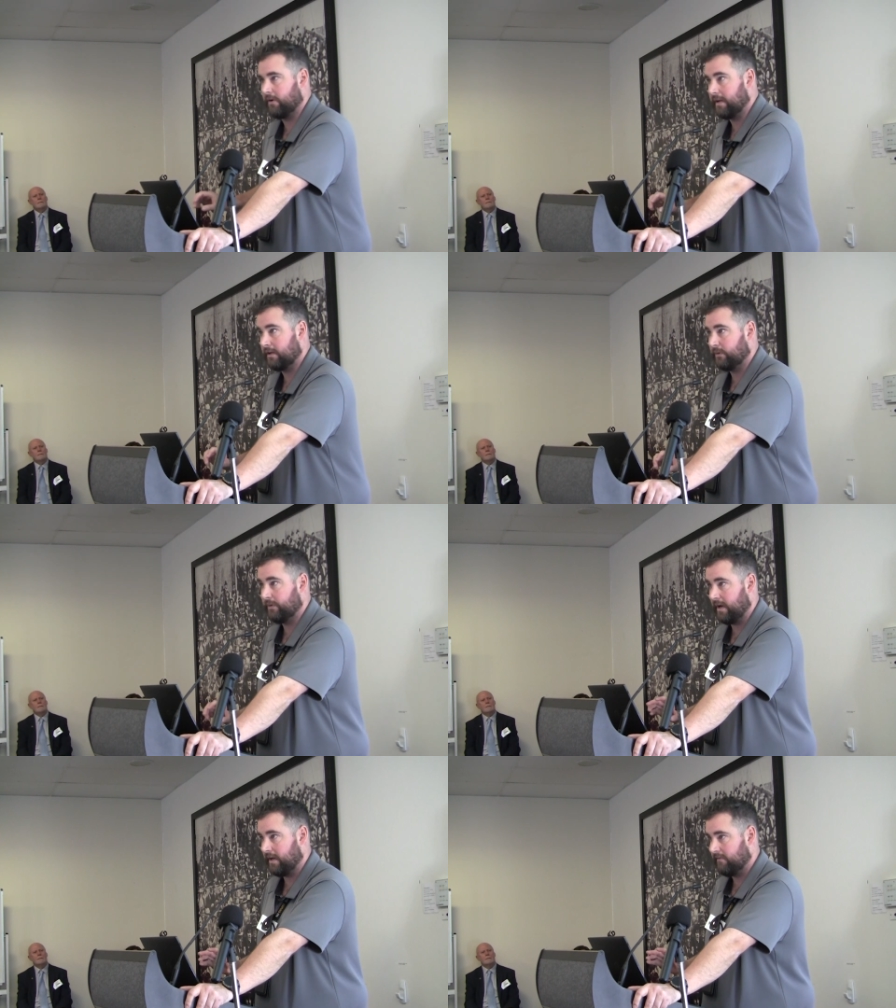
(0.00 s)
Don't
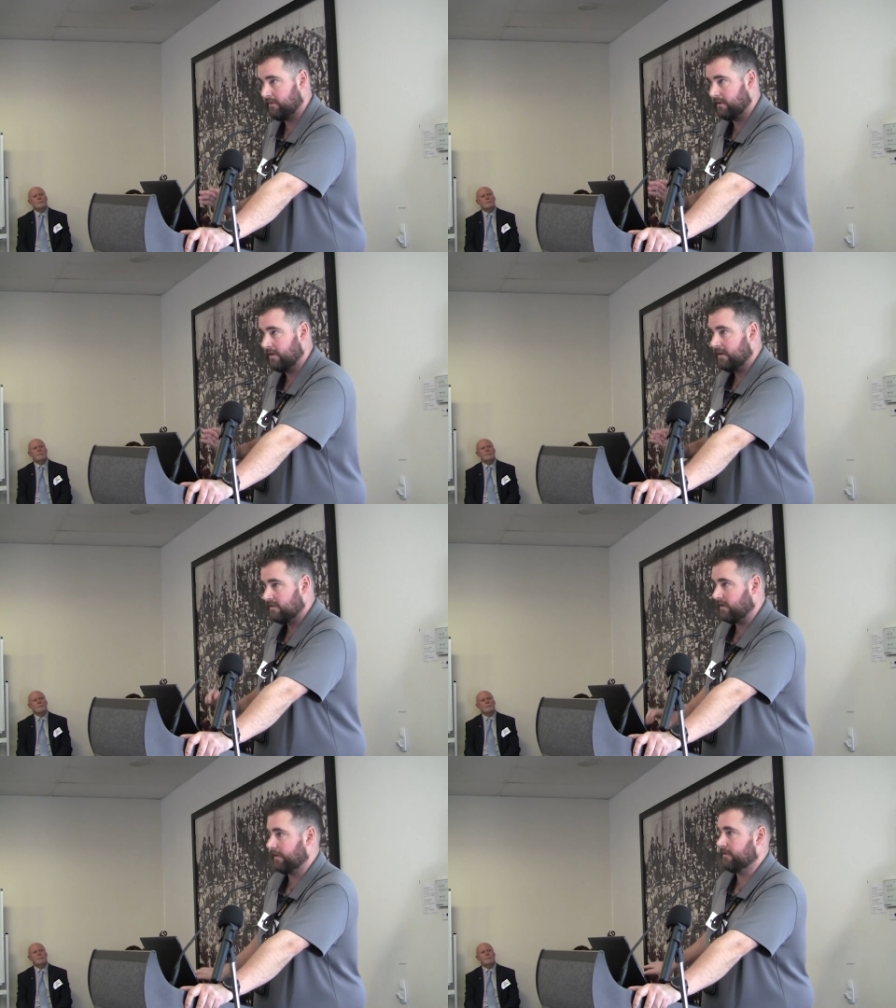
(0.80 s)
include any of the
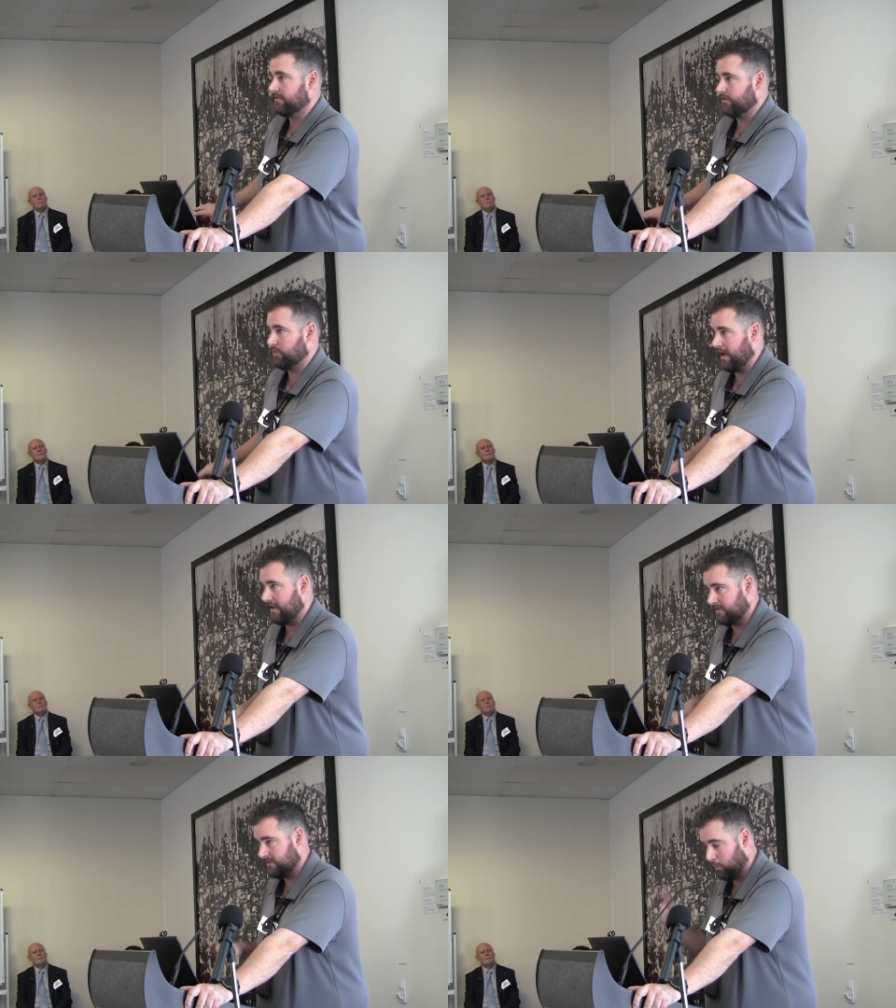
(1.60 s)
psychosocial
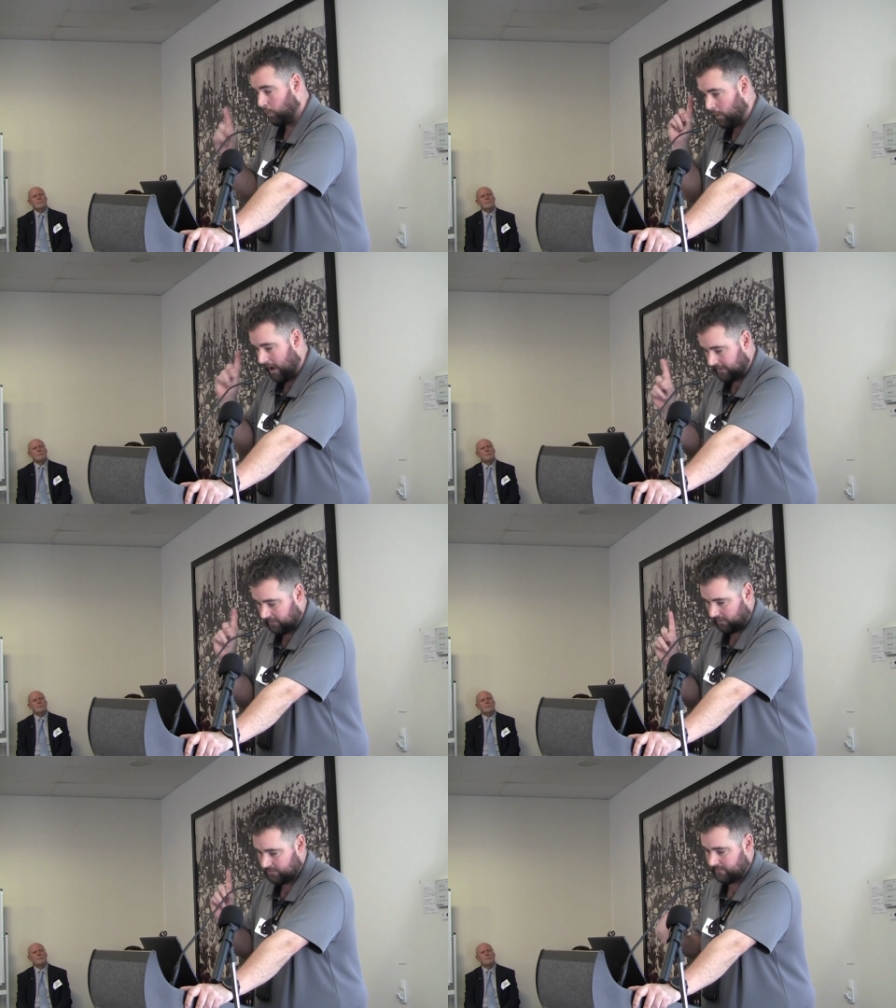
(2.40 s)
hazards.
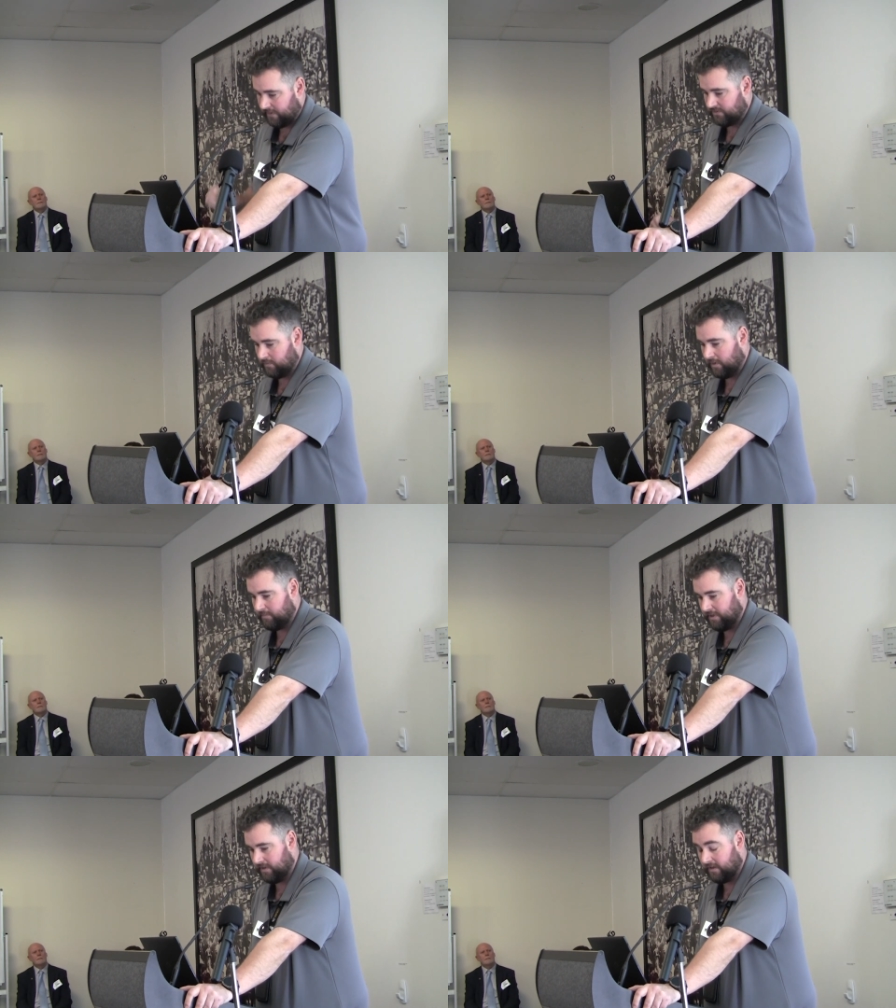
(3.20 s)
One contravention,
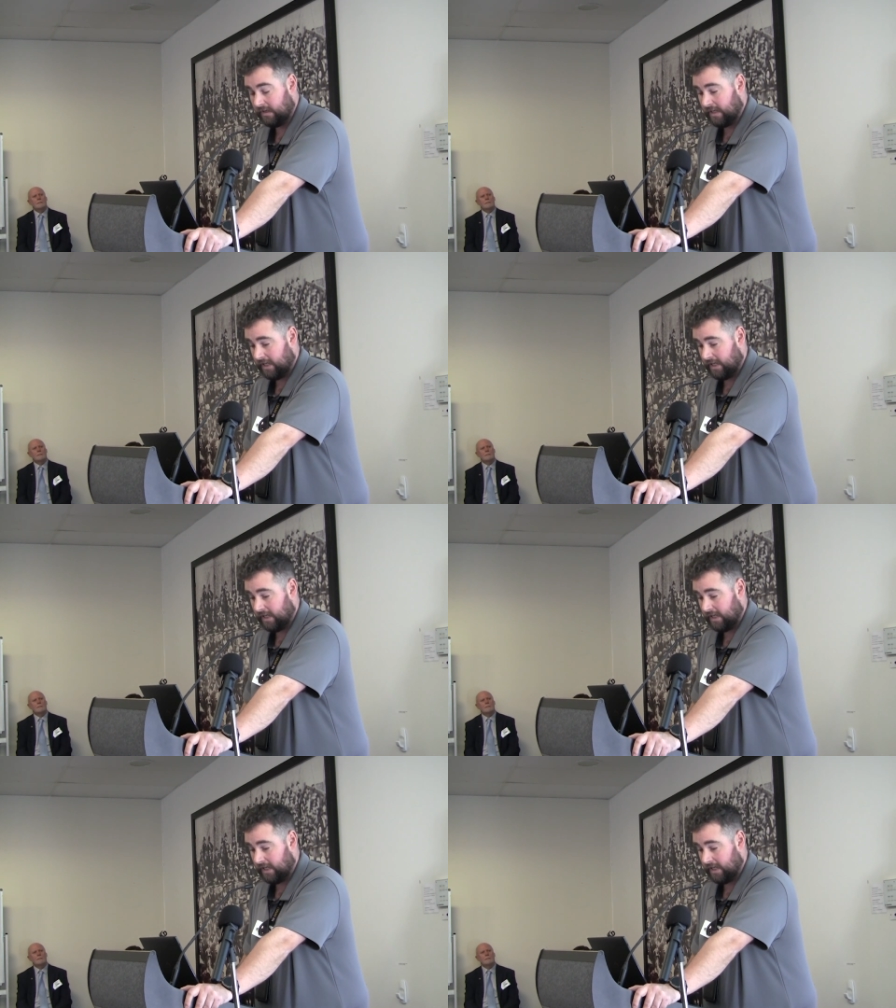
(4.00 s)
one pin.